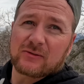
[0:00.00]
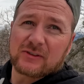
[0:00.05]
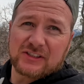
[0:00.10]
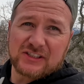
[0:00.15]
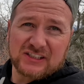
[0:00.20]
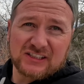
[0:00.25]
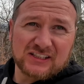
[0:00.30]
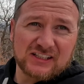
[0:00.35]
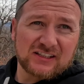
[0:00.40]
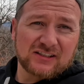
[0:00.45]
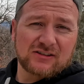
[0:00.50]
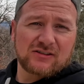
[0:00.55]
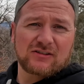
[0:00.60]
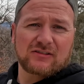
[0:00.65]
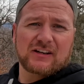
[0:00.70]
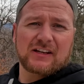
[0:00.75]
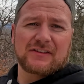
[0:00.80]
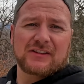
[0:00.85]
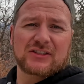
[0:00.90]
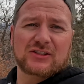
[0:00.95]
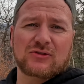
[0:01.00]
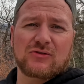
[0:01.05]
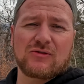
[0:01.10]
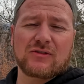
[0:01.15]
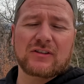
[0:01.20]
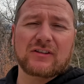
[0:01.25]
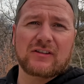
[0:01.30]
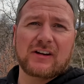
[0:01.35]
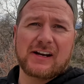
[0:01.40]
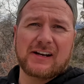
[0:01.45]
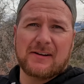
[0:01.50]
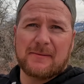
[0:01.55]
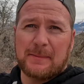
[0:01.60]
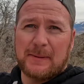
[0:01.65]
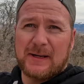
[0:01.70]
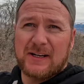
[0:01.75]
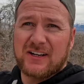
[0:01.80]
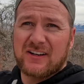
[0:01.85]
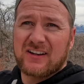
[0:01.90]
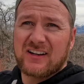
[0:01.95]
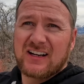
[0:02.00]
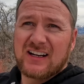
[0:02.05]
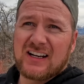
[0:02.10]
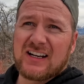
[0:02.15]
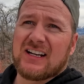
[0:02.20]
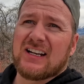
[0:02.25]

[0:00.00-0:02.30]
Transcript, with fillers: We just gotta go around this corner right up here.